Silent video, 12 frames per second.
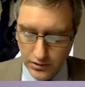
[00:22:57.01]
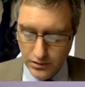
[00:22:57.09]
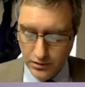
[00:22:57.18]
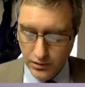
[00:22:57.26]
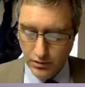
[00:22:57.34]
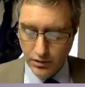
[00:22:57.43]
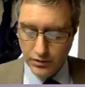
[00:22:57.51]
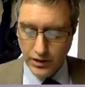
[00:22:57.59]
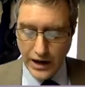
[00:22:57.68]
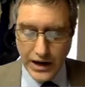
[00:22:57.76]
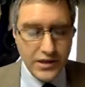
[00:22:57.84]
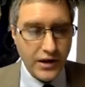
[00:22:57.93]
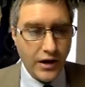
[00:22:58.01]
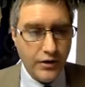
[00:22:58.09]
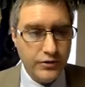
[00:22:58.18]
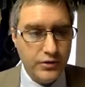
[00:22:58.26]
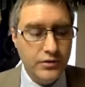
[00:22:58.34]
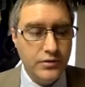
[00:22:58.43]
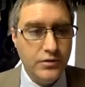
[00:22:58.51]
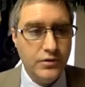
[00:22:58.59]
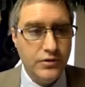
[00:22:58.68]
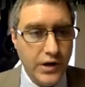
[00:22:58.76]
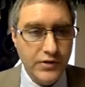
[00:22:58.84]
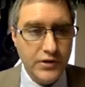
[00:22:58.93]
there are
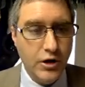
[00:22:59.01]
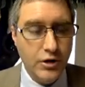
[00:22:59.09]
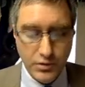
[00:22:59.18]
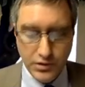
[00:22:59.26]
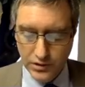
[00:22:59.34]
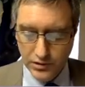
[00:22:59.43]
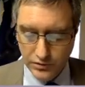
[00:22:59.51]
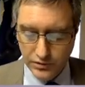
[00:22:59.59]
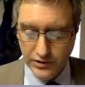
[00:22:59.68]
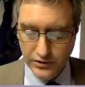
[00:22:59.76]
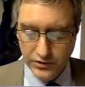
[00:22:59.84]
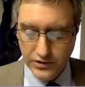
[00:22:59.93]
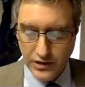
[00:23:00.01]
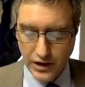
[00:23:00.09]
8,760